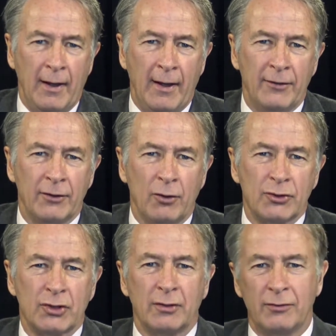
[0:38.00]
and the
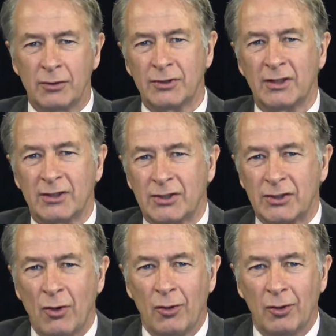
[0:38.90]
notion of using a
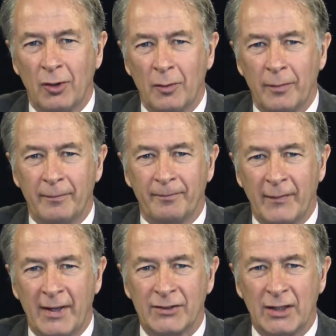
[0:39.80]
snow globe
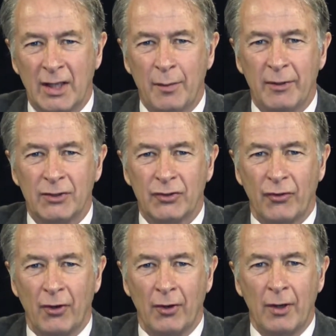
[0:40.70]
as an image
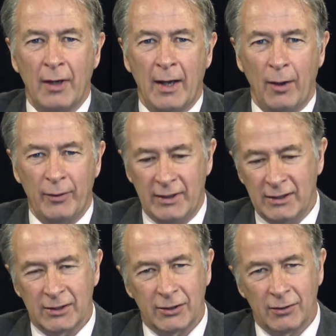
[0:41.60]
for how we
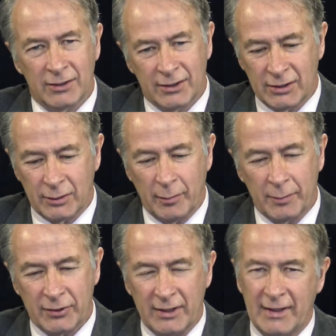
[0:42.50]
need to turn the system
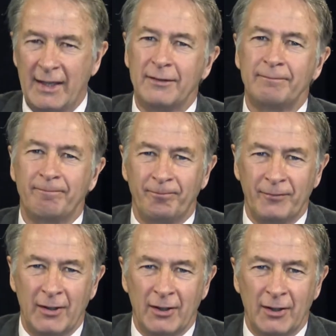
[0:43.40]
upside down
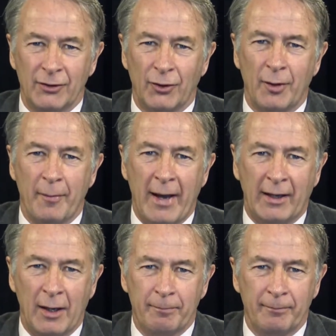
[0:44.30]
and turn it
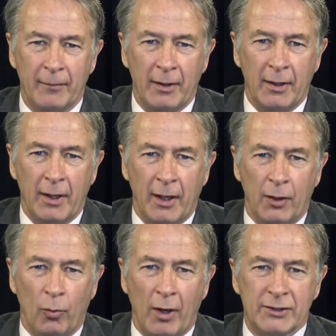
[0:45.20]
back up
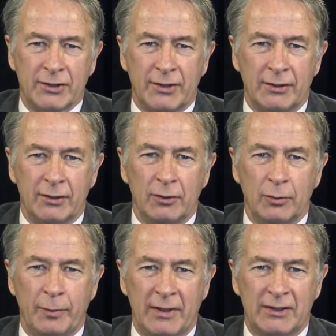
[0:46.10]
and watch the
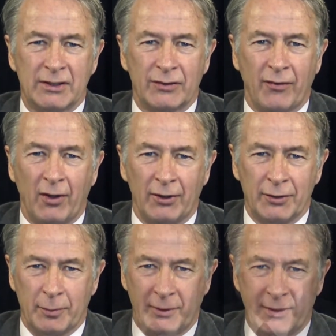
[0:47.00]
new pieces fall
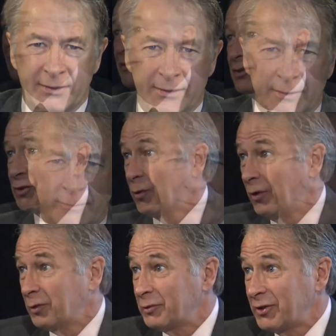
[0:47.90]
into place. So,
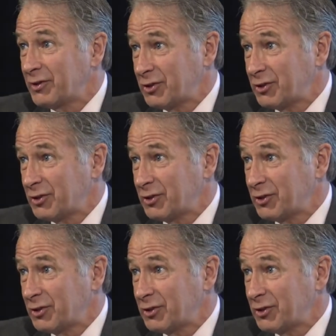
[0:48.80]
welcome to the